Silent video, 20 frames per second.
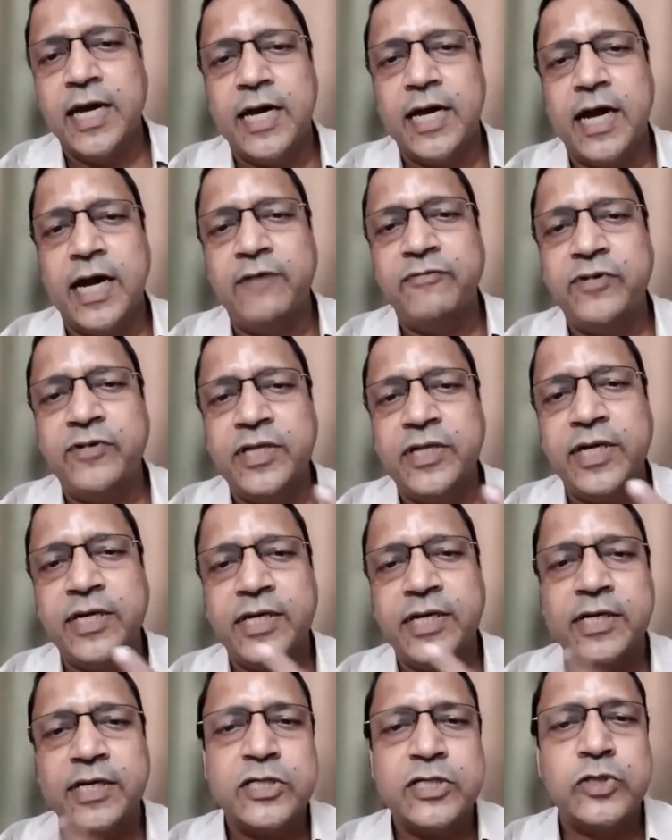and after
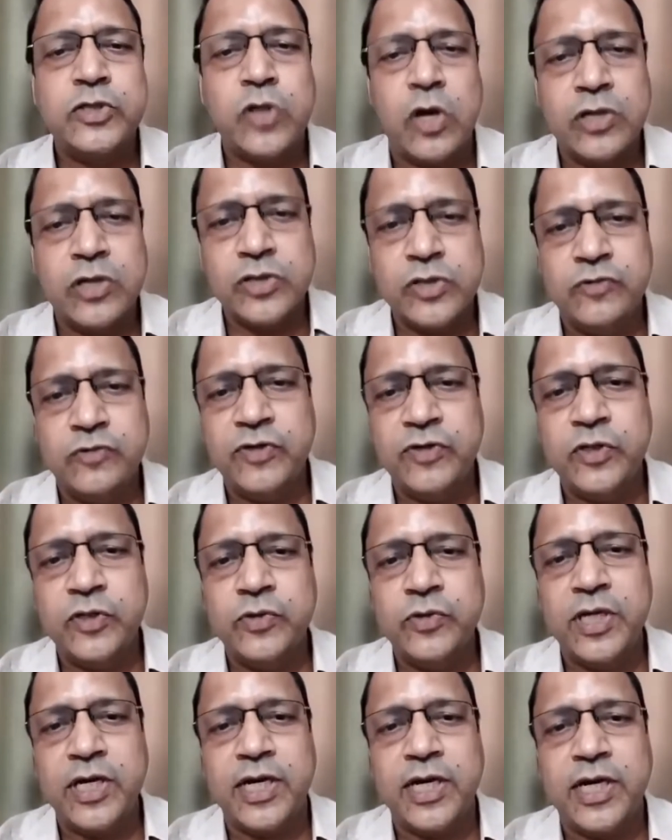that, it is tossed over
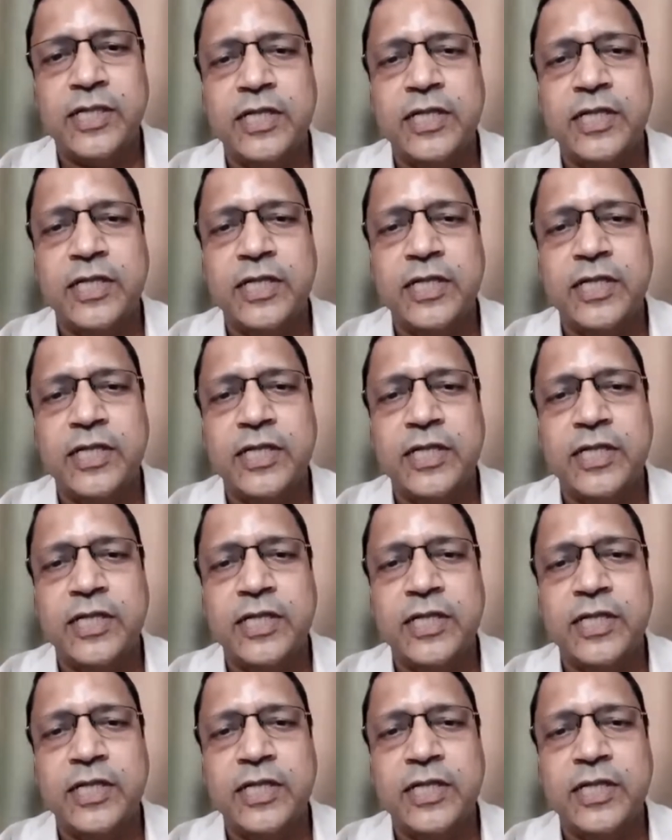to the